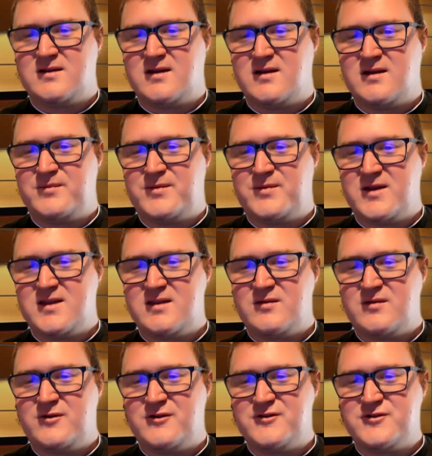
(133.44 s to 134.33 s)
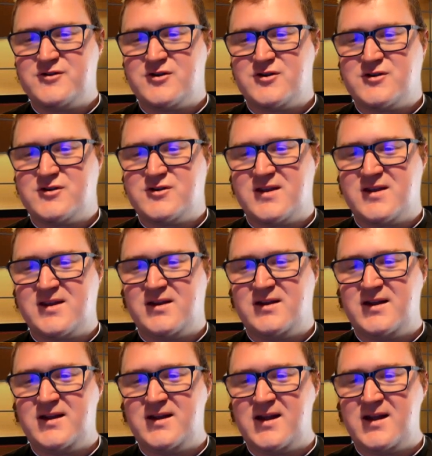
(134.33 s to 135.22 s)
The Episcopal Church is a
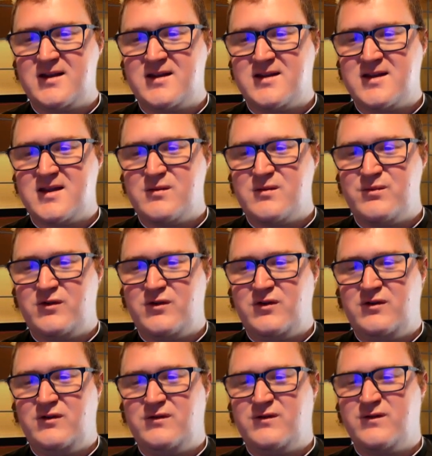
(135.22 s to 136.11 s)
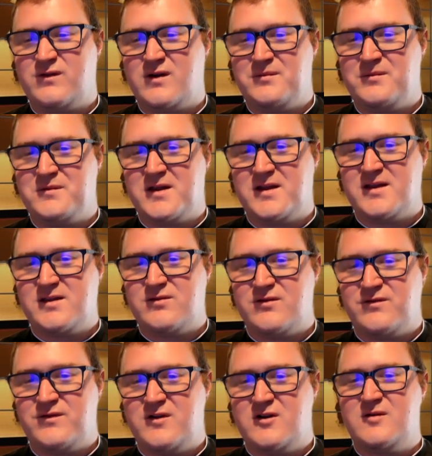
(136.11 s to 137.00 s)
leading example from this
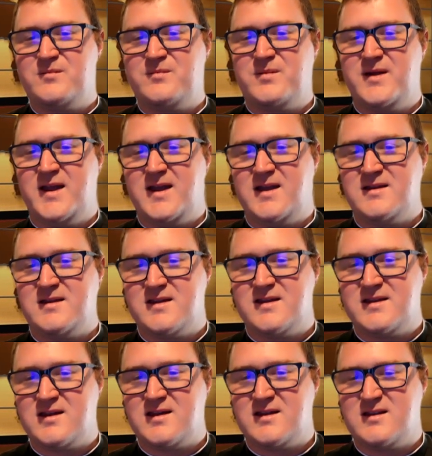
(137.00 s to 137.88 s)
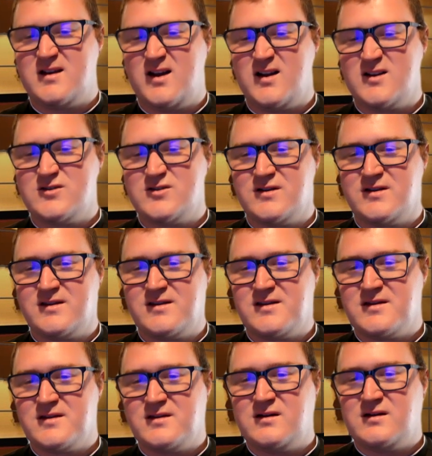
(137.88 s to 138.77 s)
with their paganistic
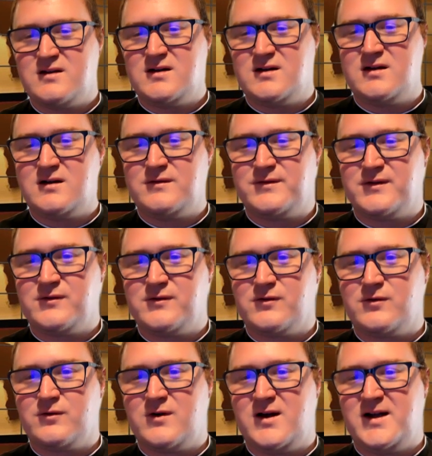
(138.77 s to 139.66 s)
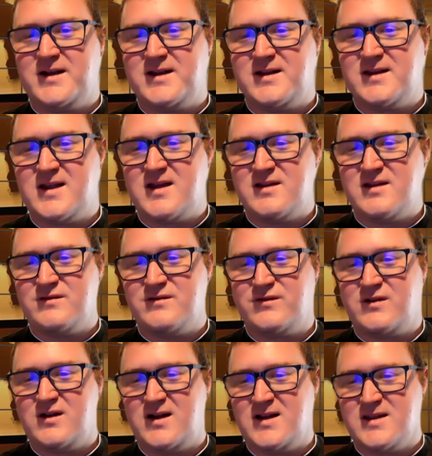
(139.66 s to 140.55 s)
doctrines, overriding that
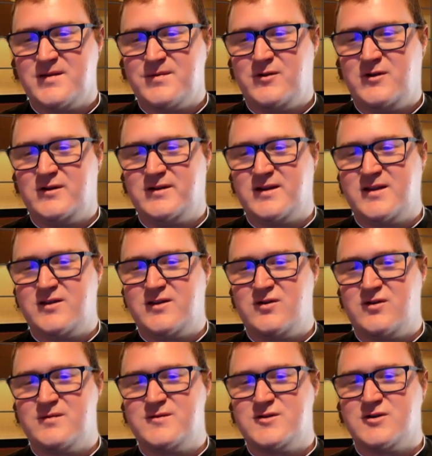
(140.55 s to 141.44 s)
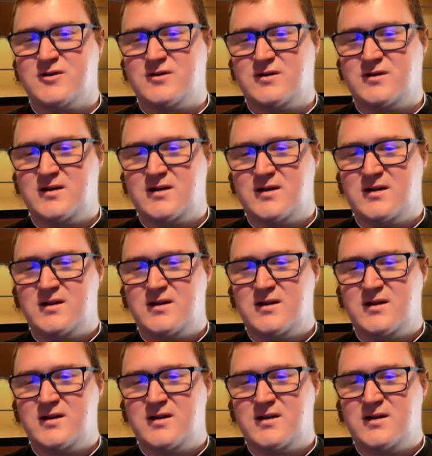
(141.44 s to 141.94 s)
of gospel and the scripture.